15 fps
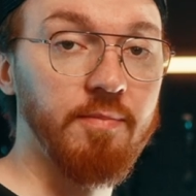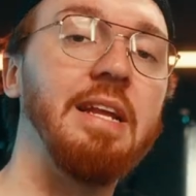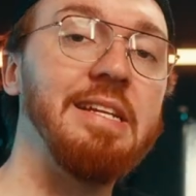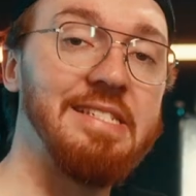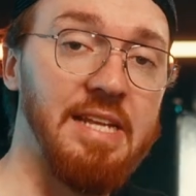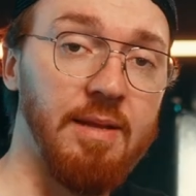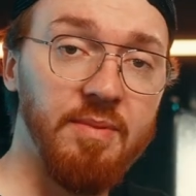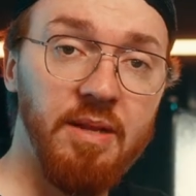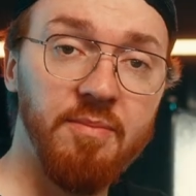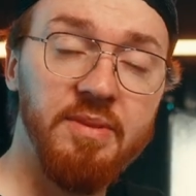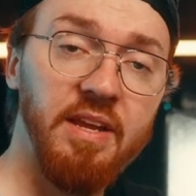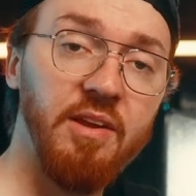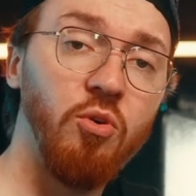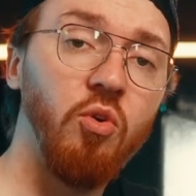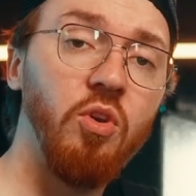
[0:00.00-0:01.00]
Sometimes
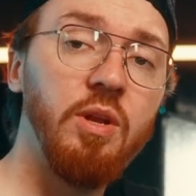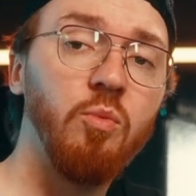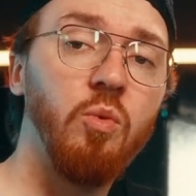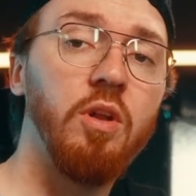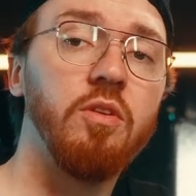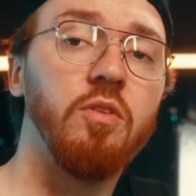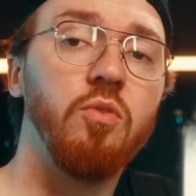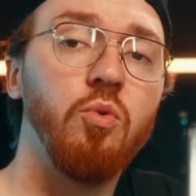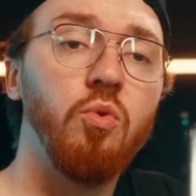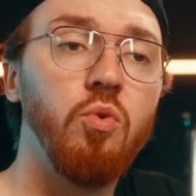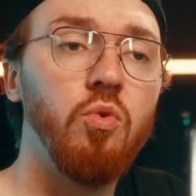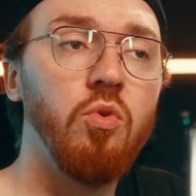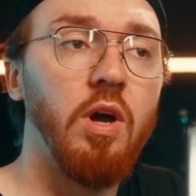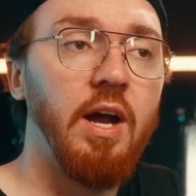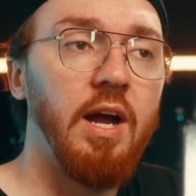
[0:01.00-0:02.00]
I only want
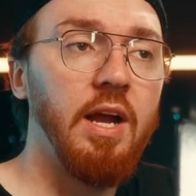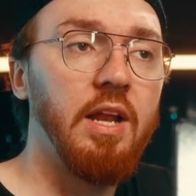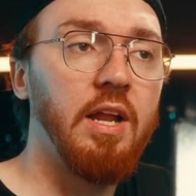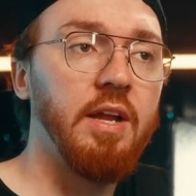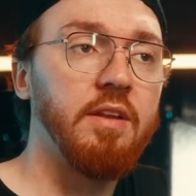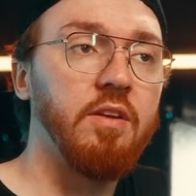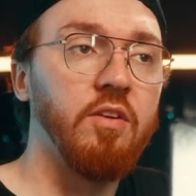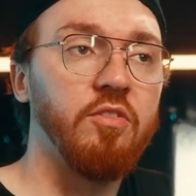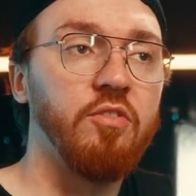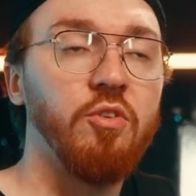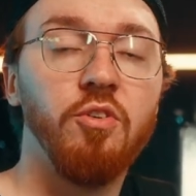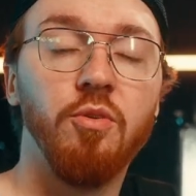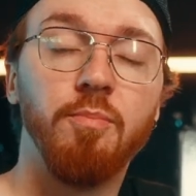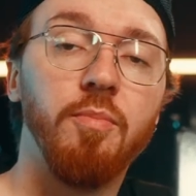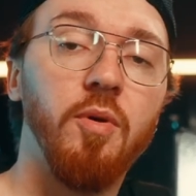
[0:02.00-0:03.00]
to highlight a
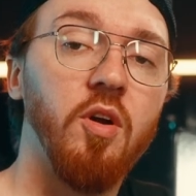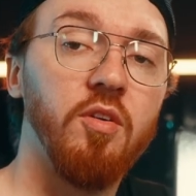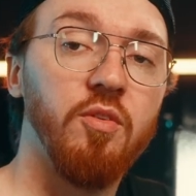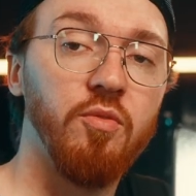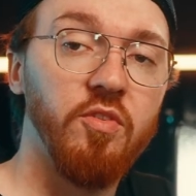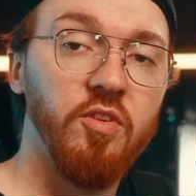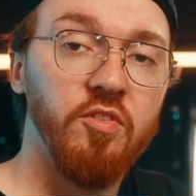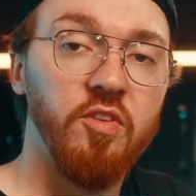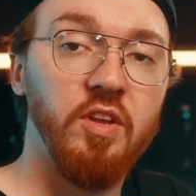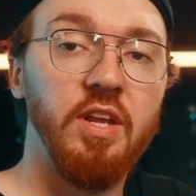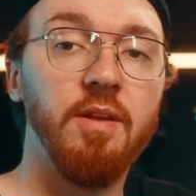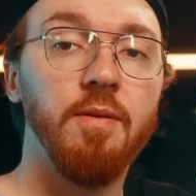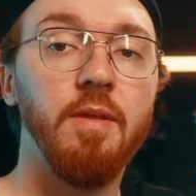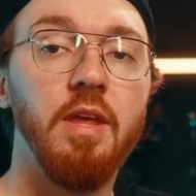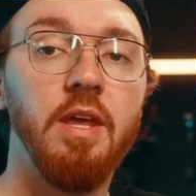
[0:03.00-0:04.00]
certain part of the
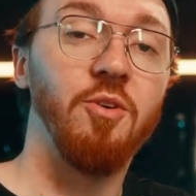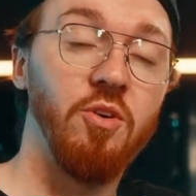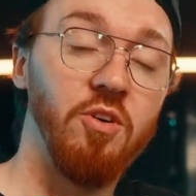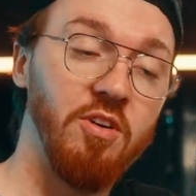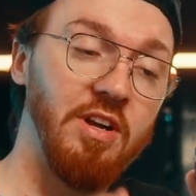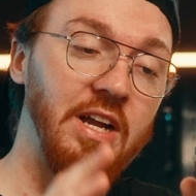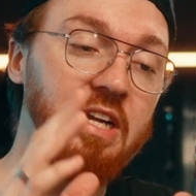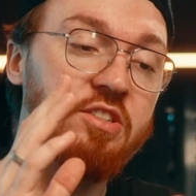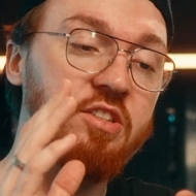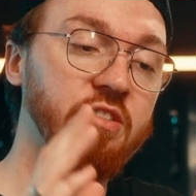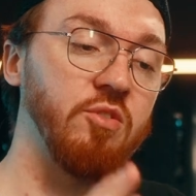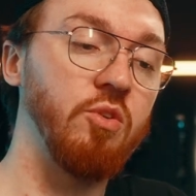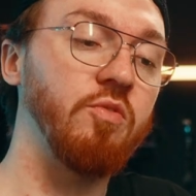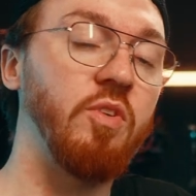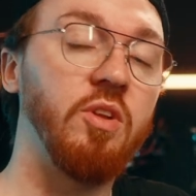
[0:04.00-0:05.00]
scene, or I just
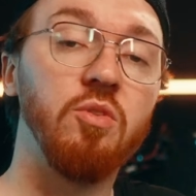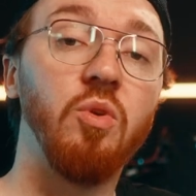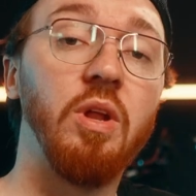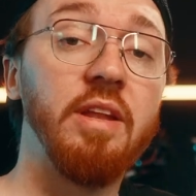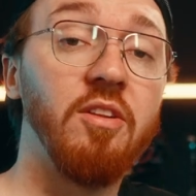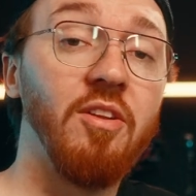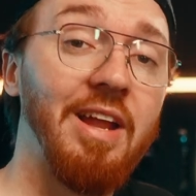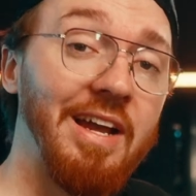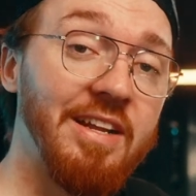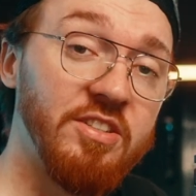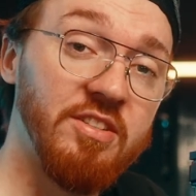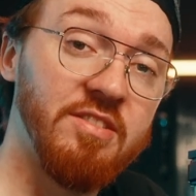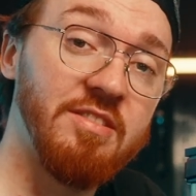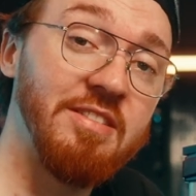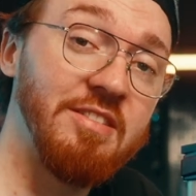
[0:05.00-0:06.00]
don't want to let the light
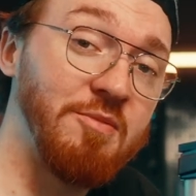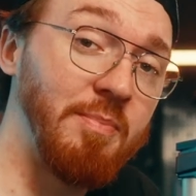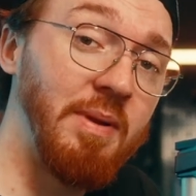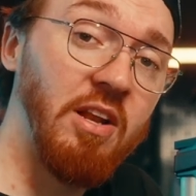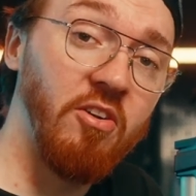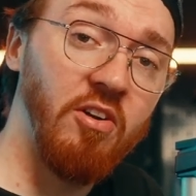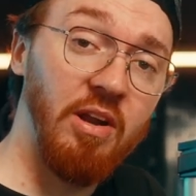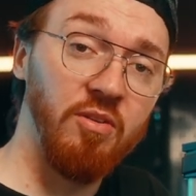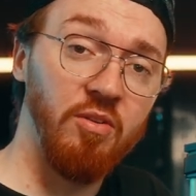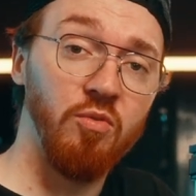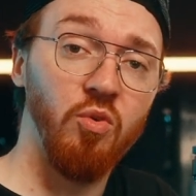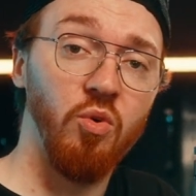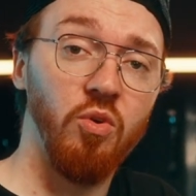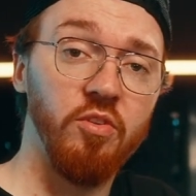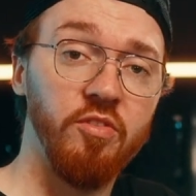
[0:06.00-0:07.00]
just spill around the
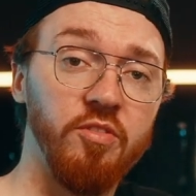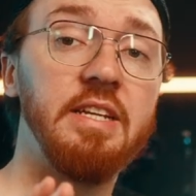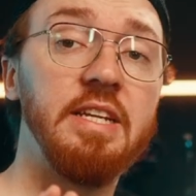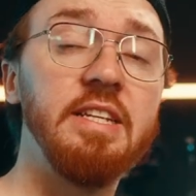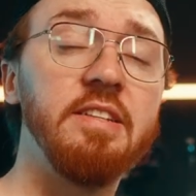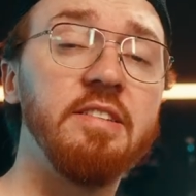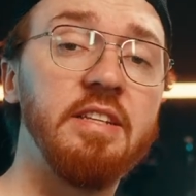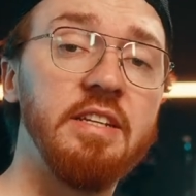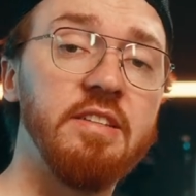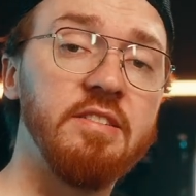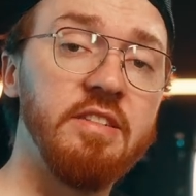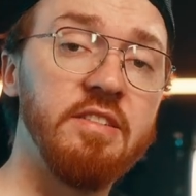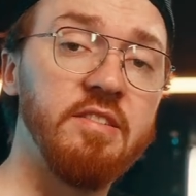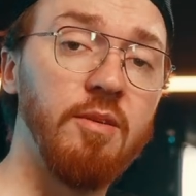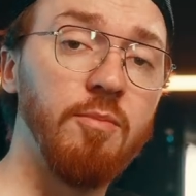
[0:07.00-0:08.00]
walls. In this case,
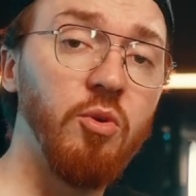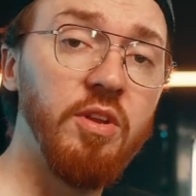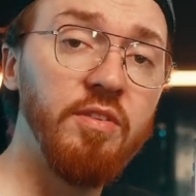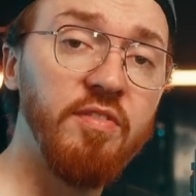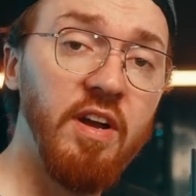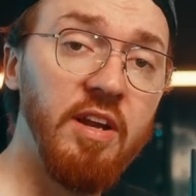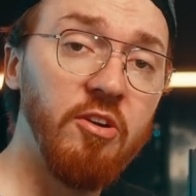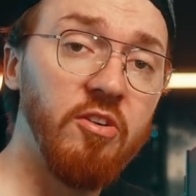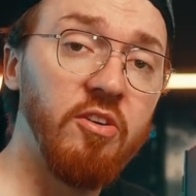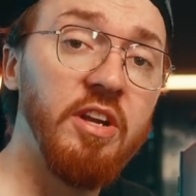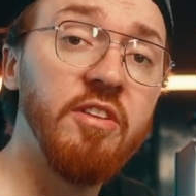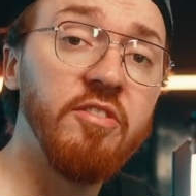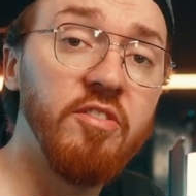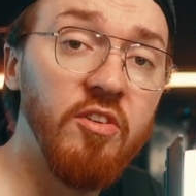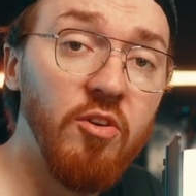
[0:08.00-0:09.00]
this modifier
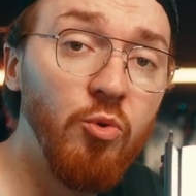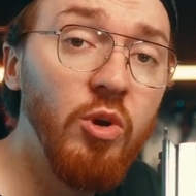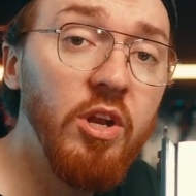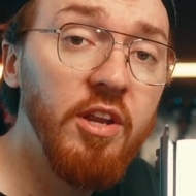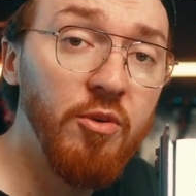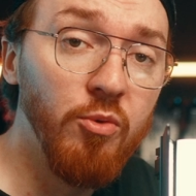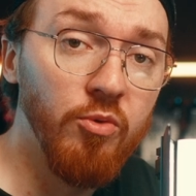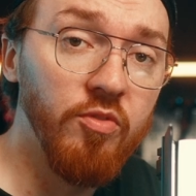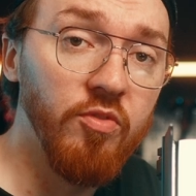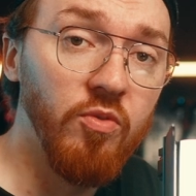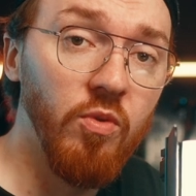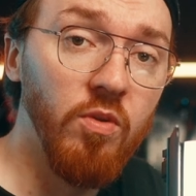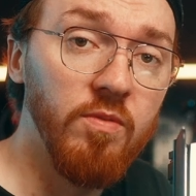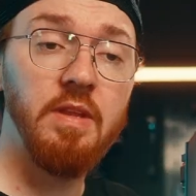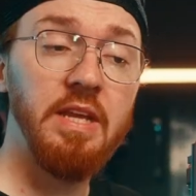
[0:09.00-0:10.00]
is really
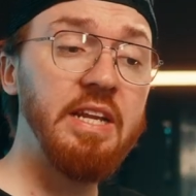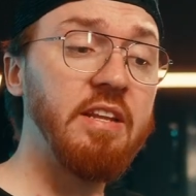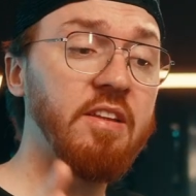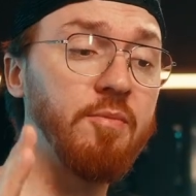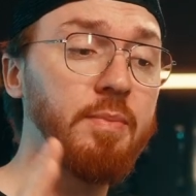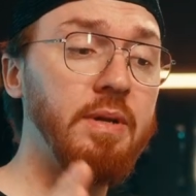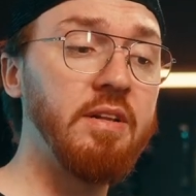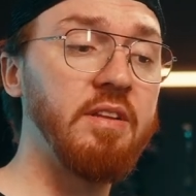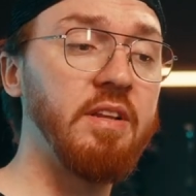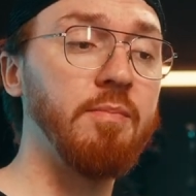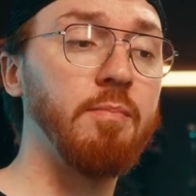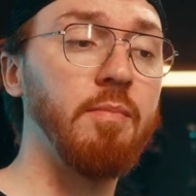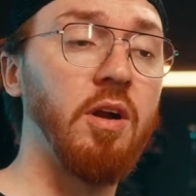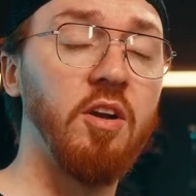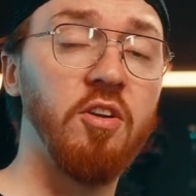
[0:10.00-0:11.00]
useful. It has built-in
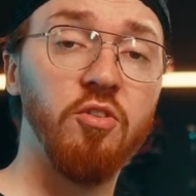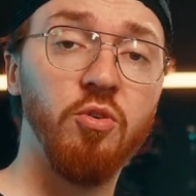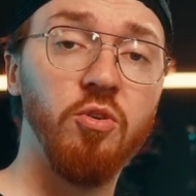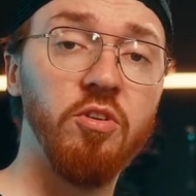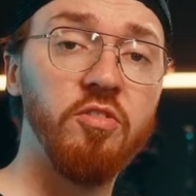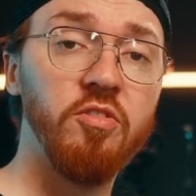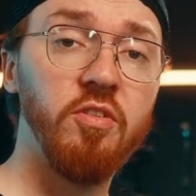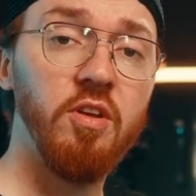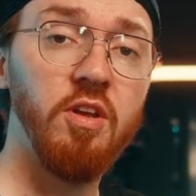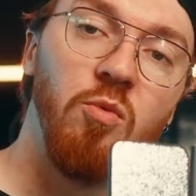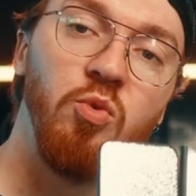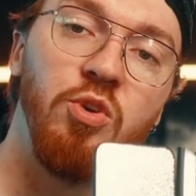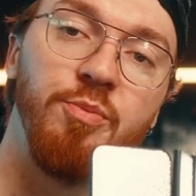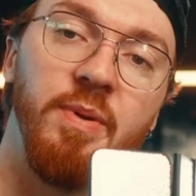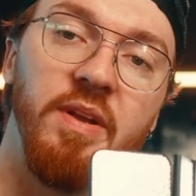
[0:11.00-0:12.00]
barn doors,
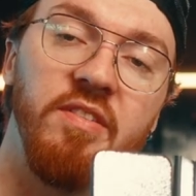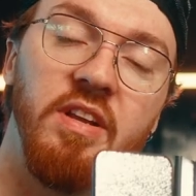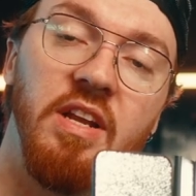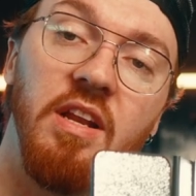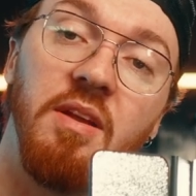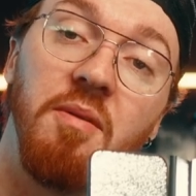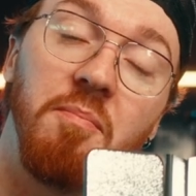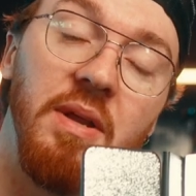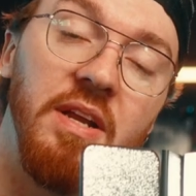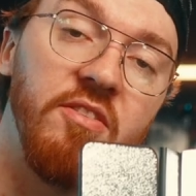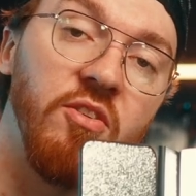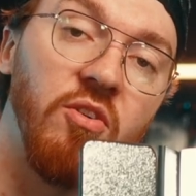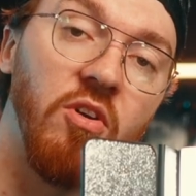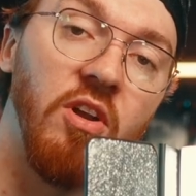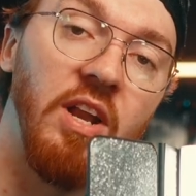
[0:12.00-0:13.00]
which basically makes
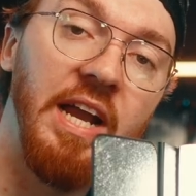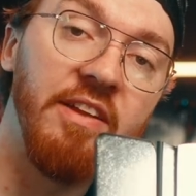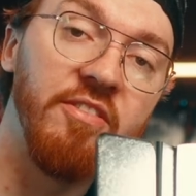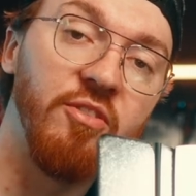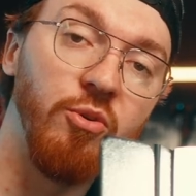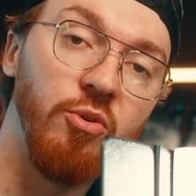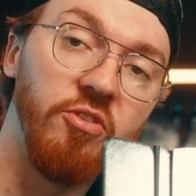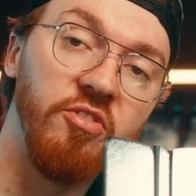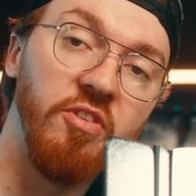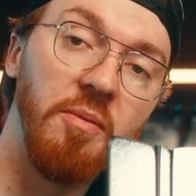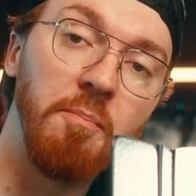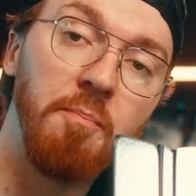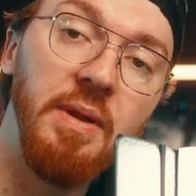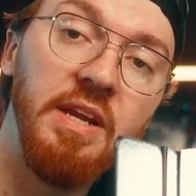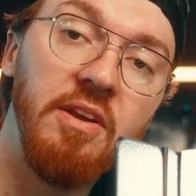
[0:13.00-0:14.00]
your light source
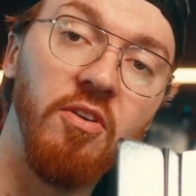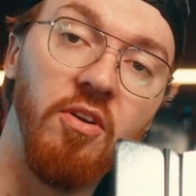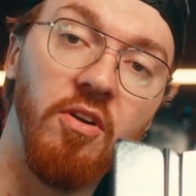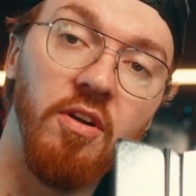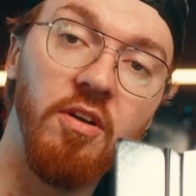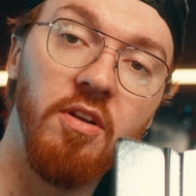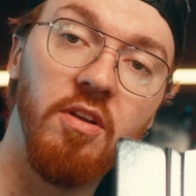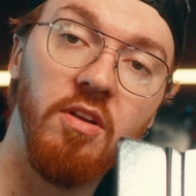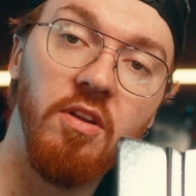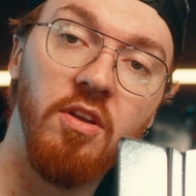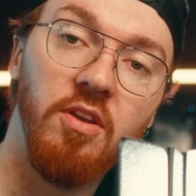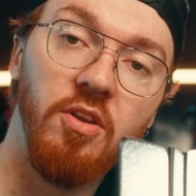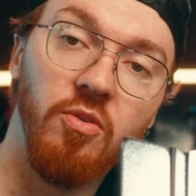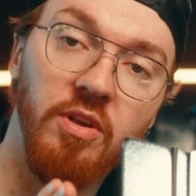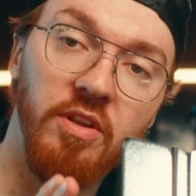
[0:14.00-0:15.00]
bigger,
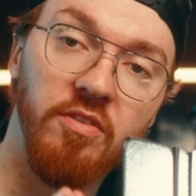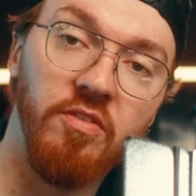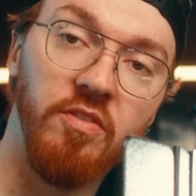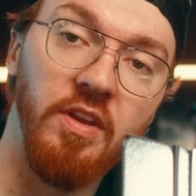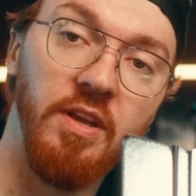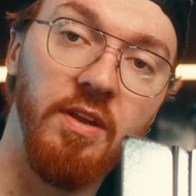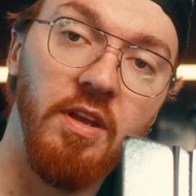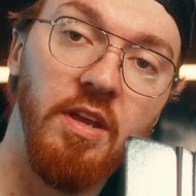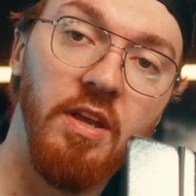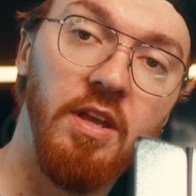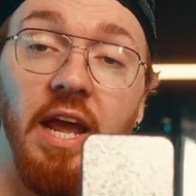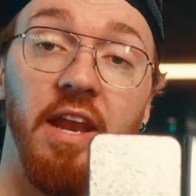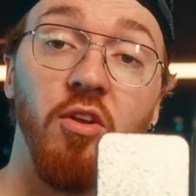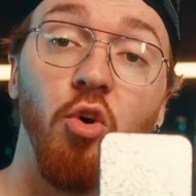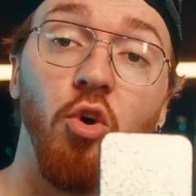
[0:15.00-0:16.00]
you can see,
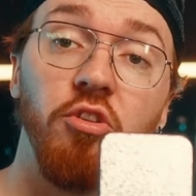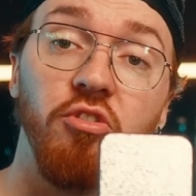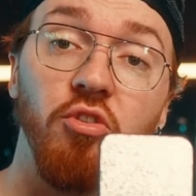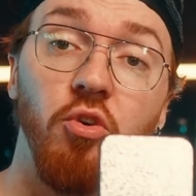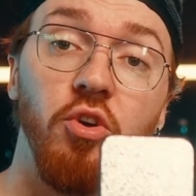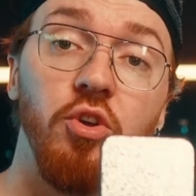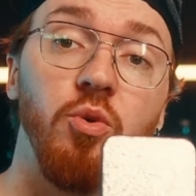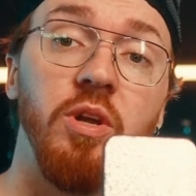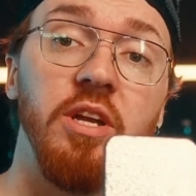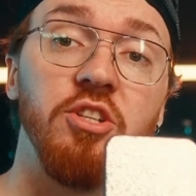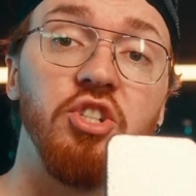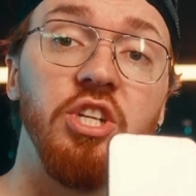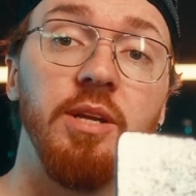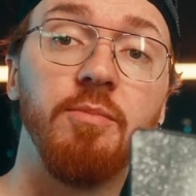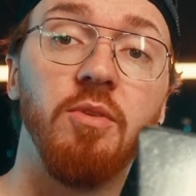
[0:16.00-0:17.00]
and also you can
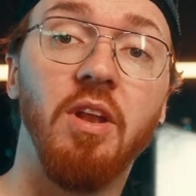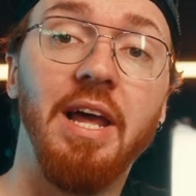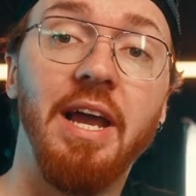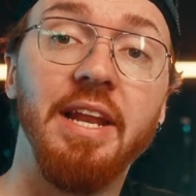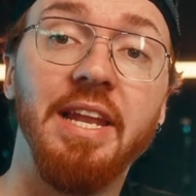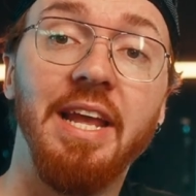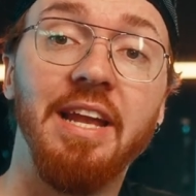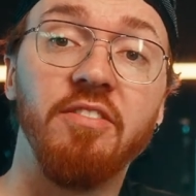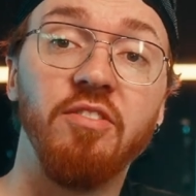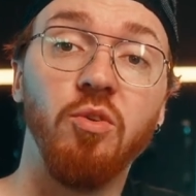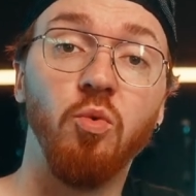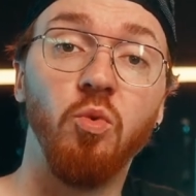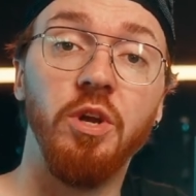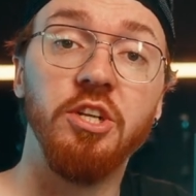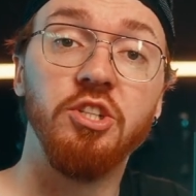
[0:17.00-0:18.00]
shape the light as you
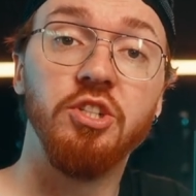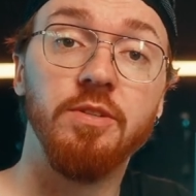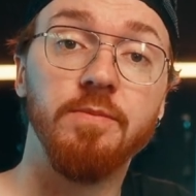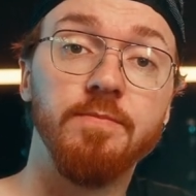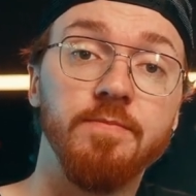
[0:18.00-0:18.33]
wish.